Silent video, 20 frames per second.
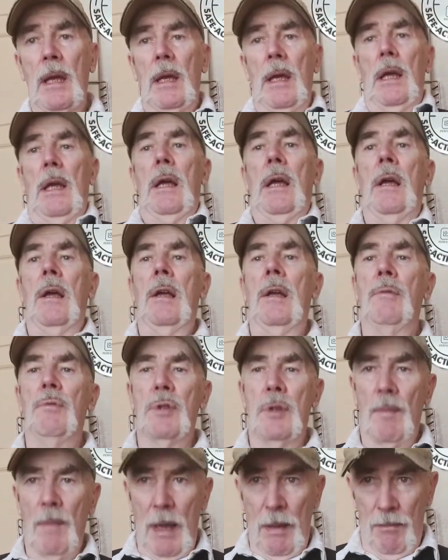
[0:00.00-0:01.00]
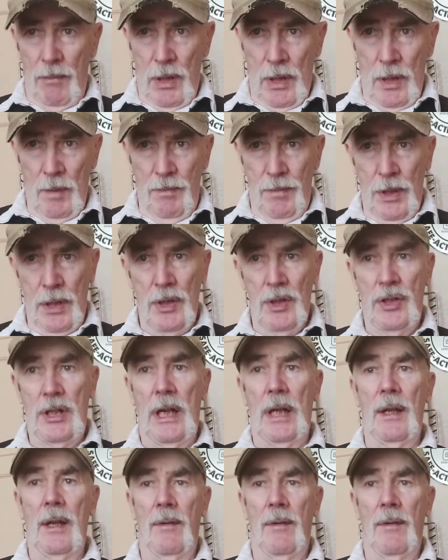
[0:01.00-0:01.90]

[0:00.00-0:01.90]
He was a member of the British South